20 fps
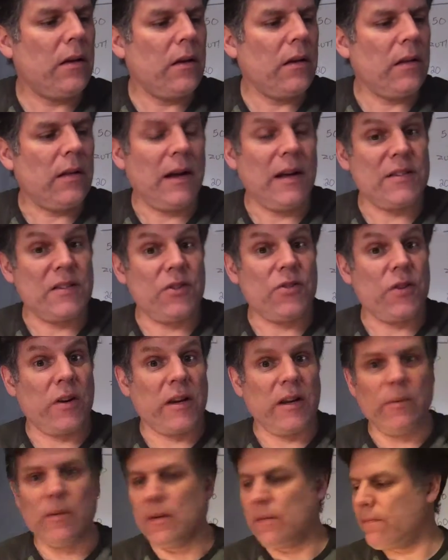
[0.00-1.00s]
That's a
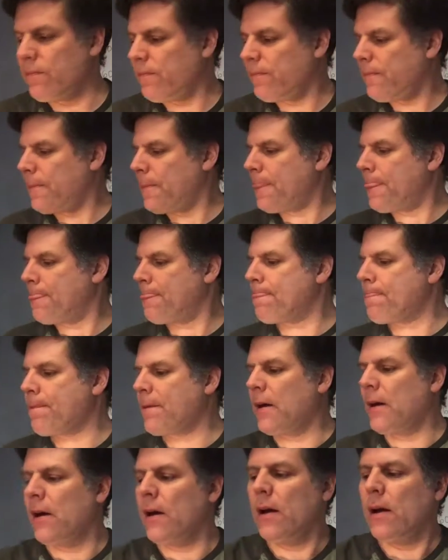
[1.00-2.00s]
tricky
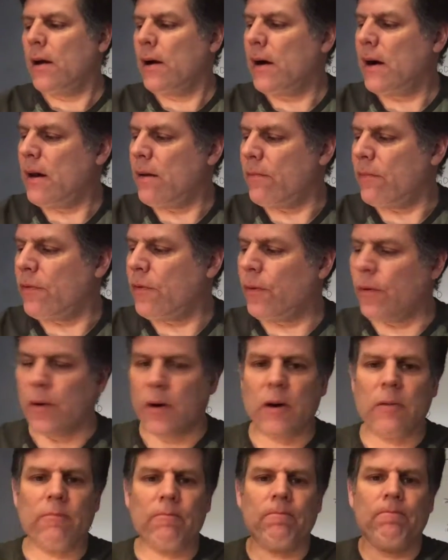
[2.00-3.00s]
one. Item
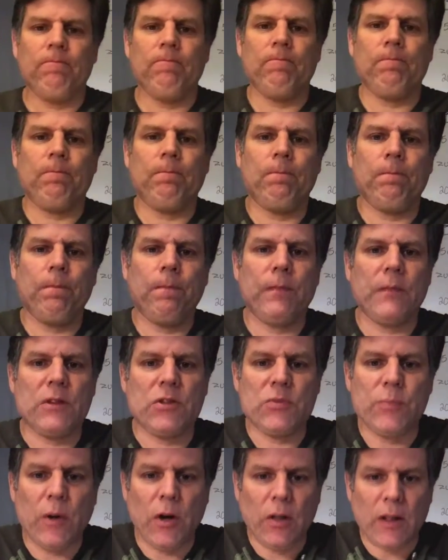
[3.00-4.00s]
four,
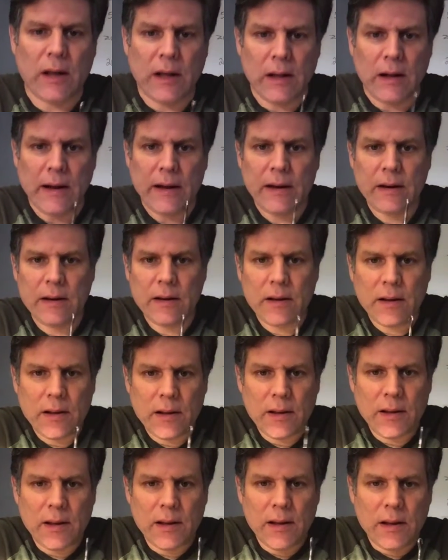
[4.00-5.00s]
smaller guy.
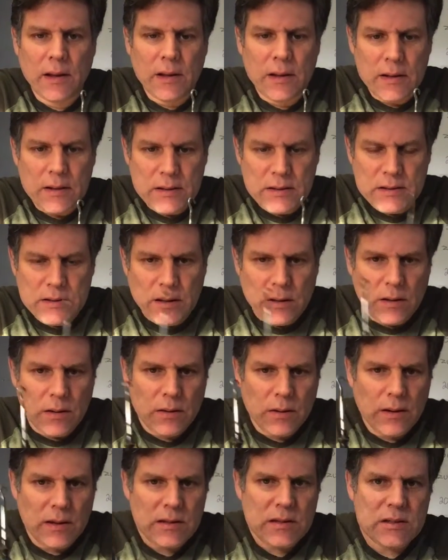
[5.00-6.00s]

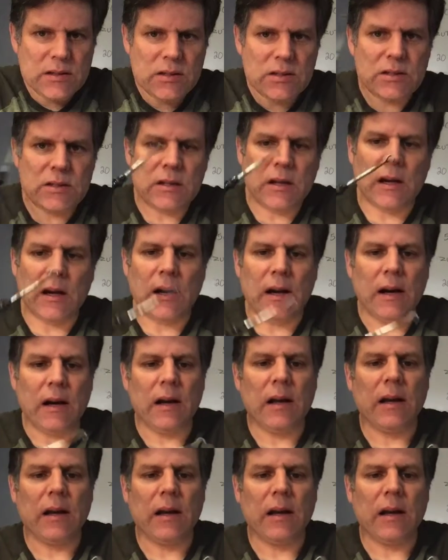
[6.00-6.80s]
So it's just a